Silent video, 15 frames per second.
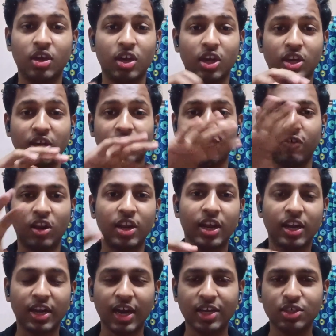it can fill the
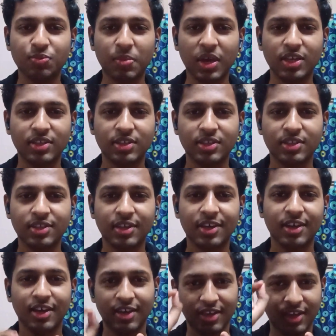entire space.
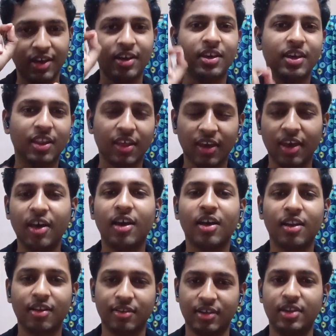In
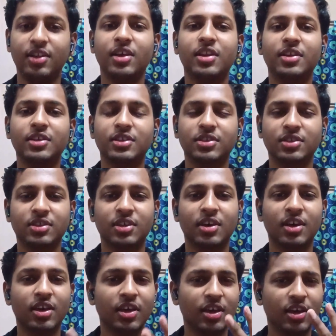here, linearly
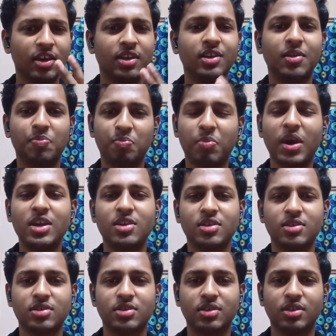
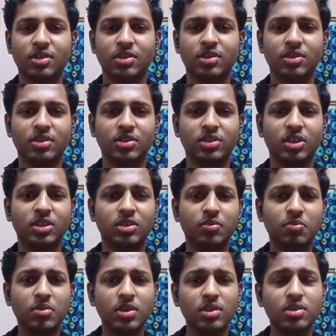dependent
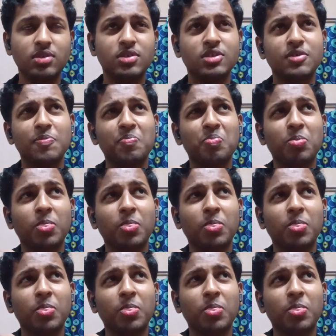just means